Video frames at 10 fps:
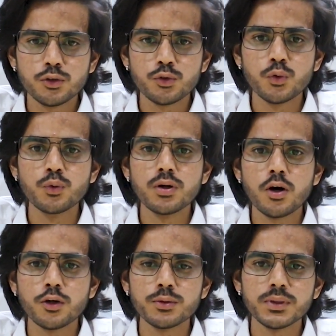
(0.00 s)
through
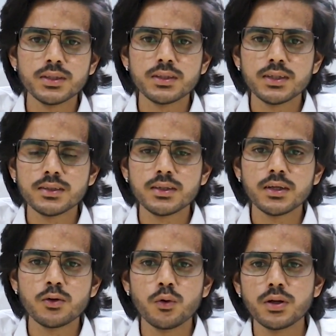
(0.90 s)
automated
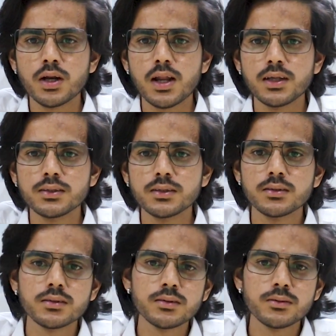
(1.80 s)
testing, code
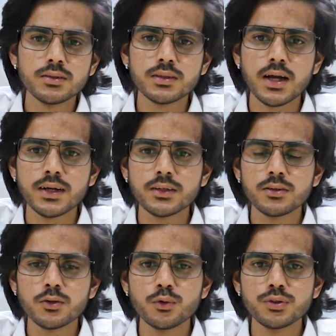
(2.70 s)
analysis, static
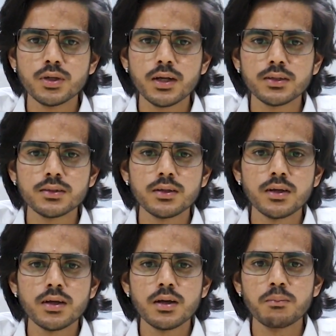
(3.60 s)
code checks,
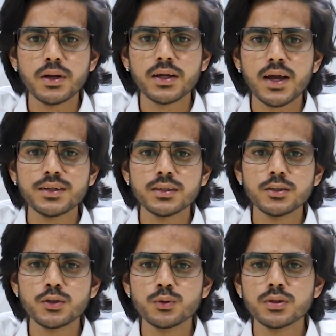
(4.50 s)
by catching
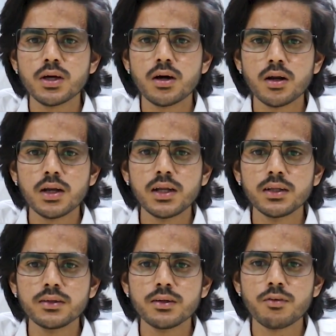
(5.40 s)
issues early
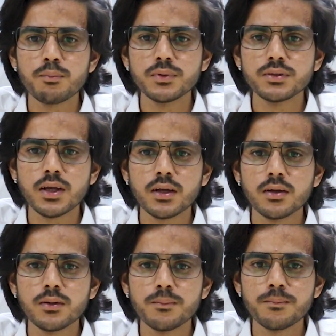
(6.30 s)
in the development
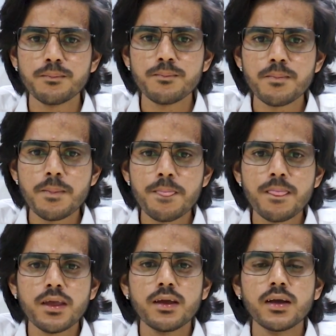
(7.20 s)
cycle.
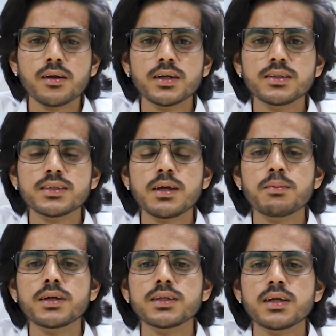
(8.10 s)
Increased
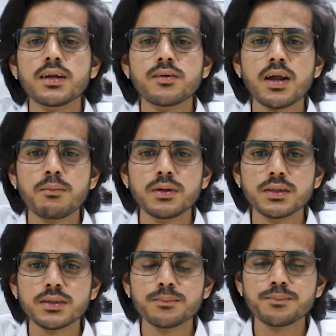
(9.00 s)
stability and
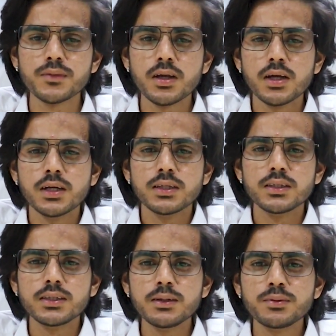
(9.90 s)
reliability.
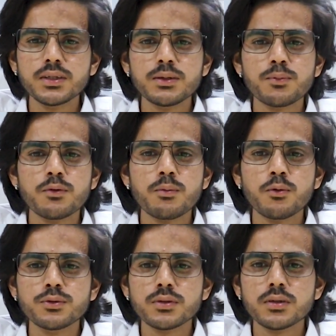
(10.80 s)
TeamCity
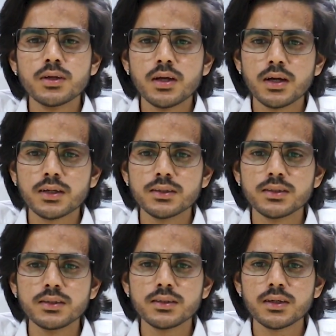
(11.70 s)
promotes a
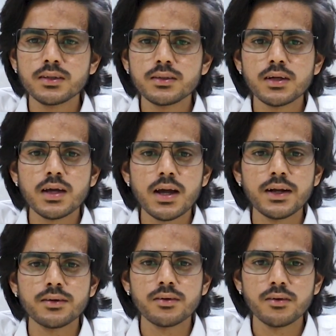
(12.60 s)
consistent
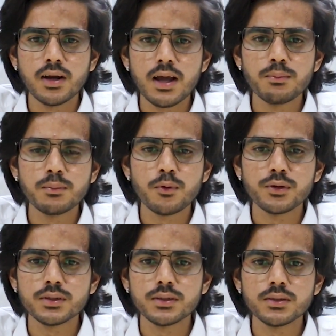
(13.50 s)
and reliable
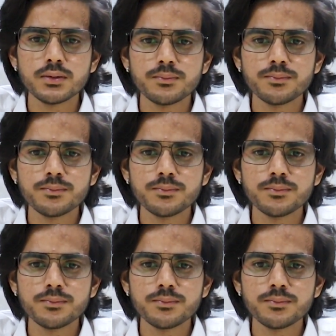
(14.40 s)
process.